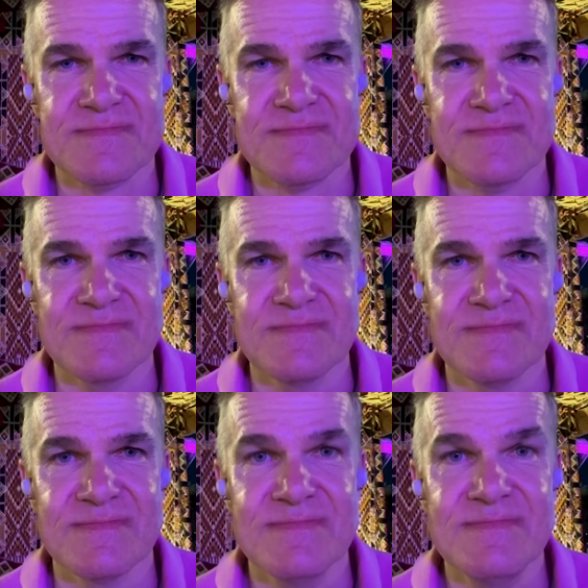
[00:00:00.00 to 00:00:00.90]

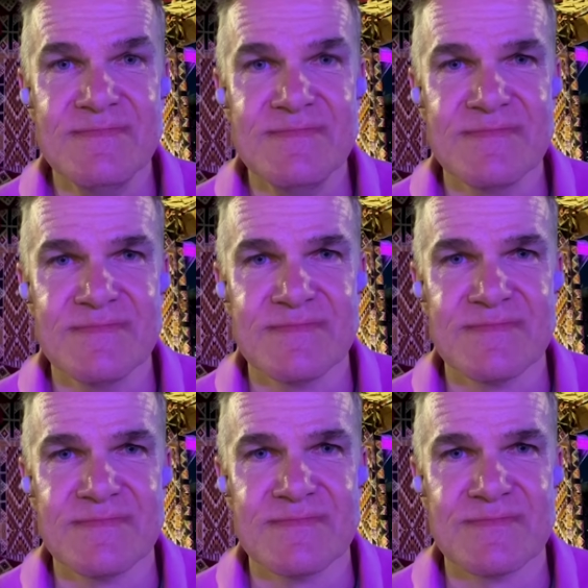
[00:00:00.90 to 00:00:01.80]

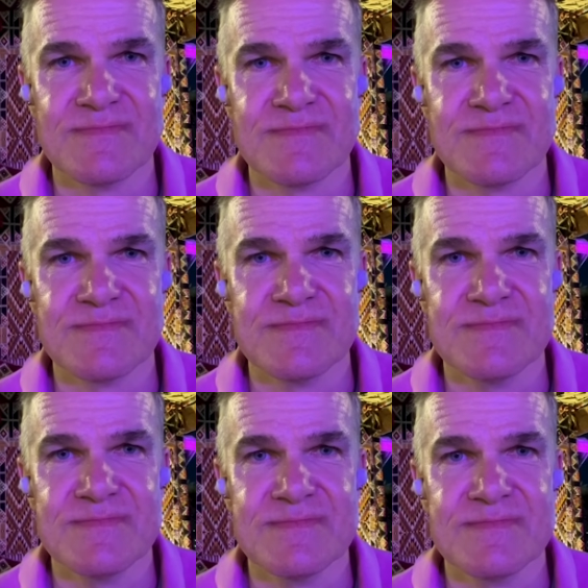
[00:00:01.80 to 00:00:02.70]

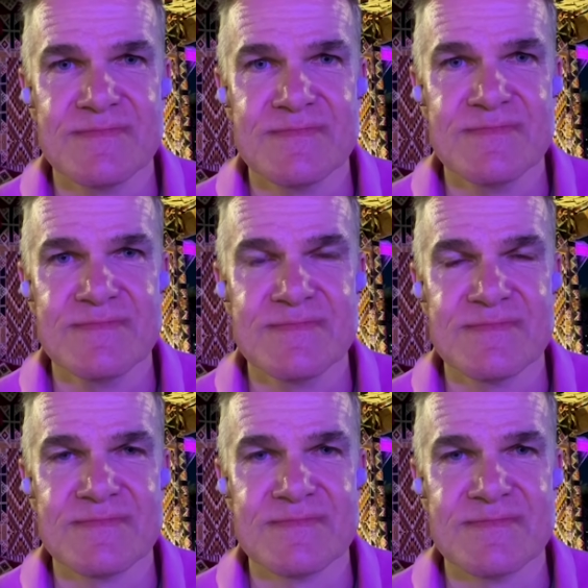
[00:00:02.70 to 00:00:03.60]

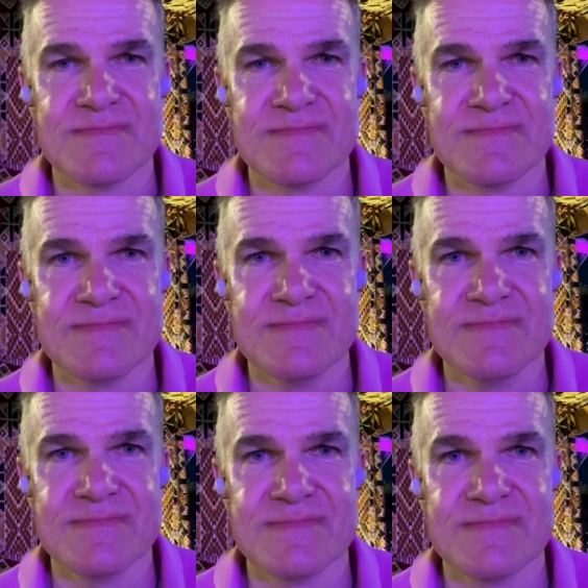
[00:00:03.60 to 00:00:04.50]

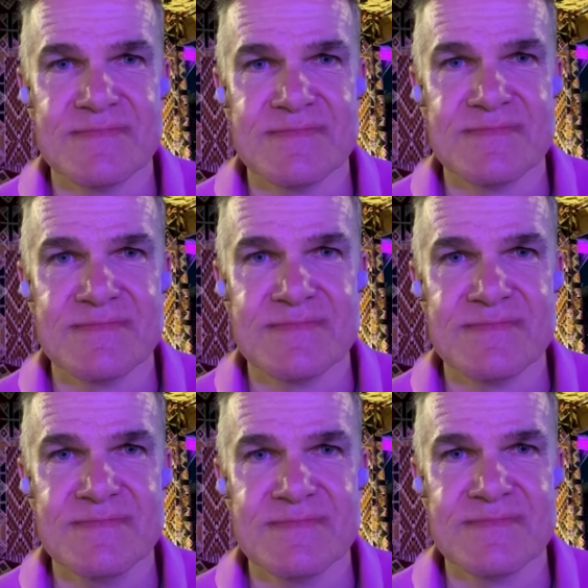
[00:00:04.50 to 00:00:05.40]

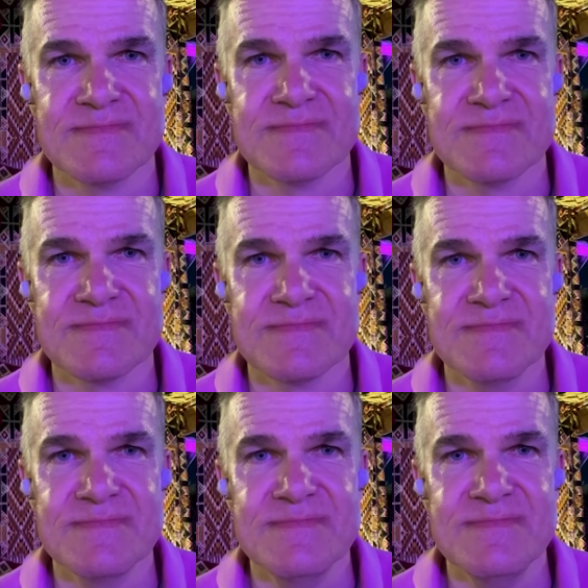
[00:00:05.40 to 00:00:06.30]

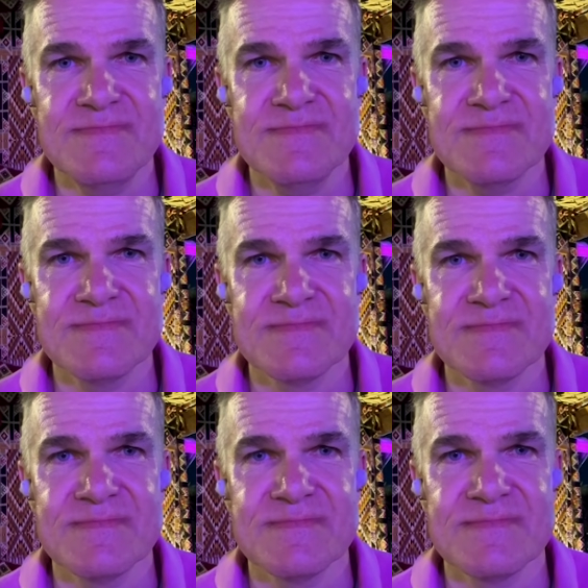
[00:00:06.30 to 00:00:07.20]

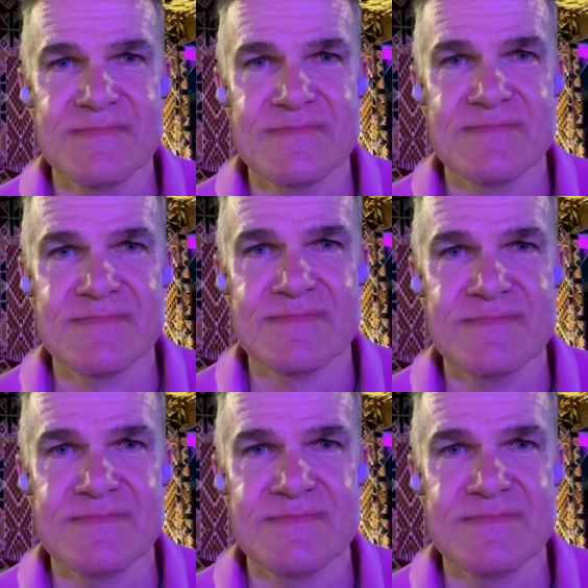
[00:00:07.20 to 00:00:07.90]
(not speaking)